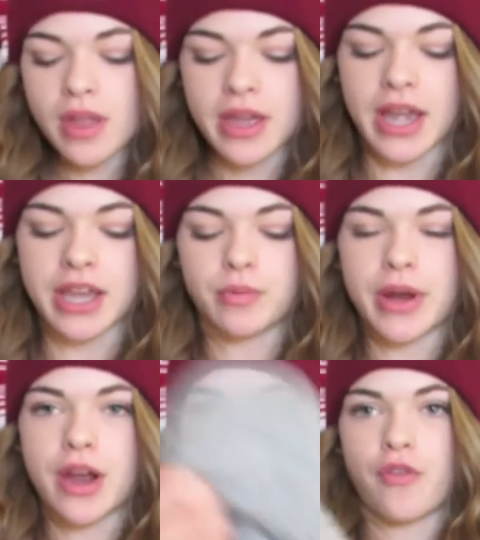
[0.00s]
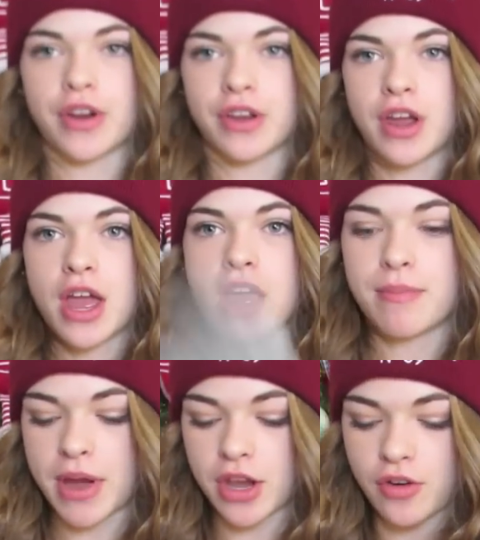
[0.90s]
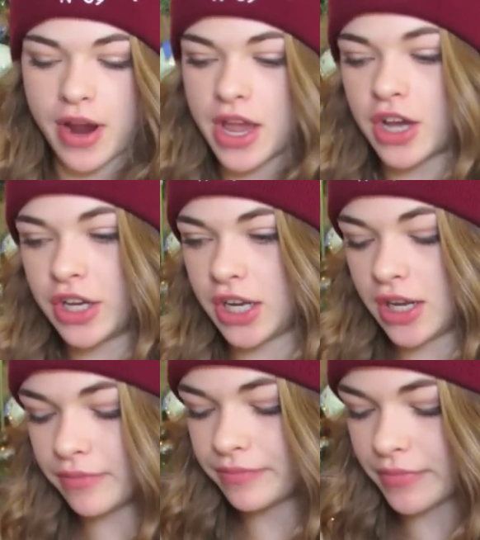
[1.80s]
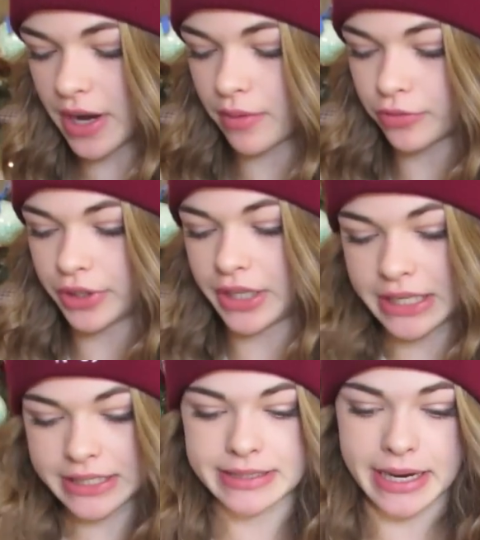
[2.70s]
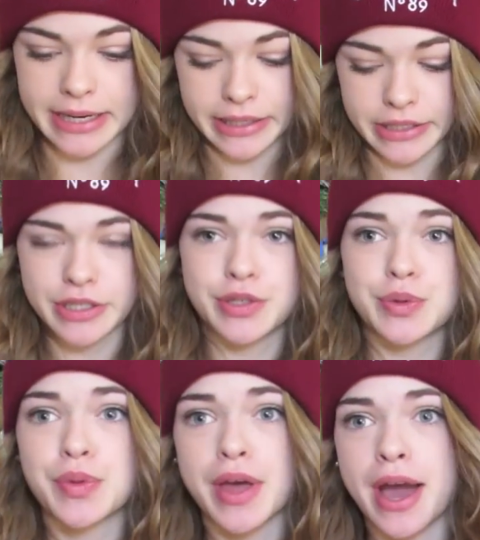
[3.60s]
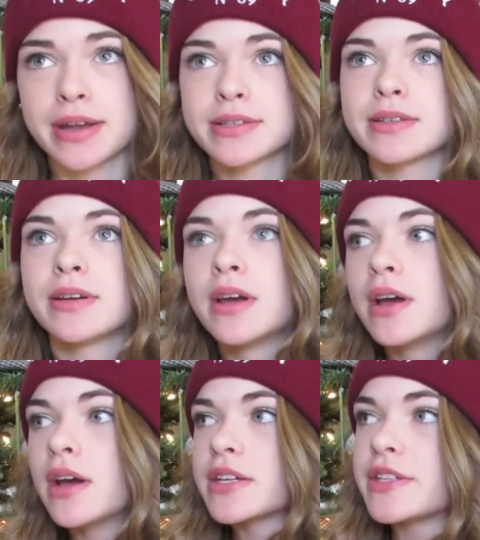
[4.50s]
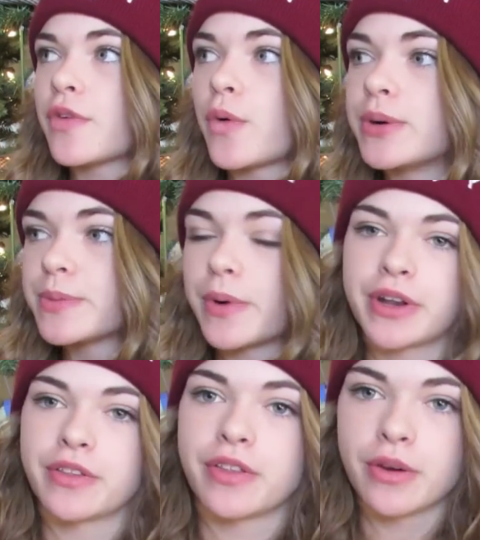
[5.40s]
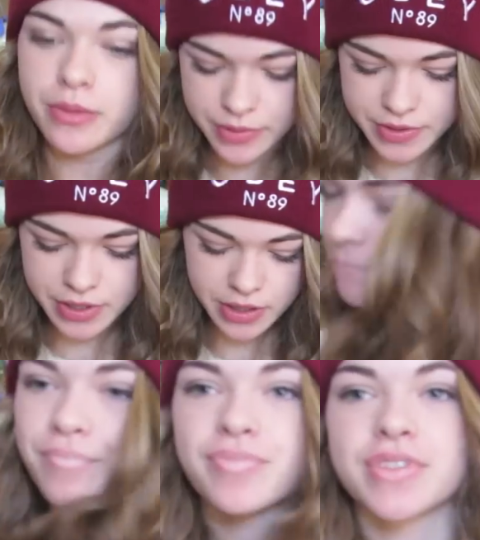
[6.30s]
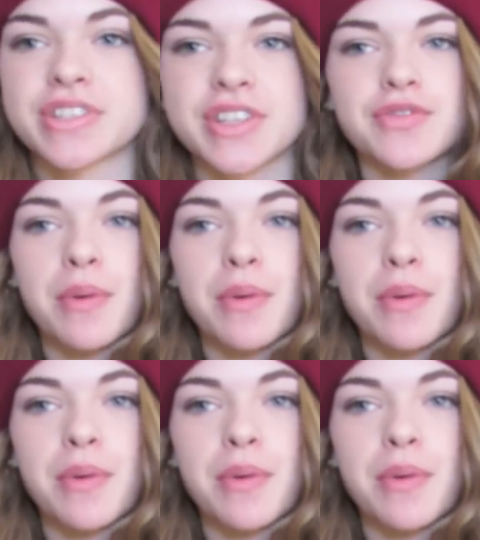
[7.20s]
Like I can wear it over my gray hoodie, and I'm really excited to do that because I've always wanted those. This is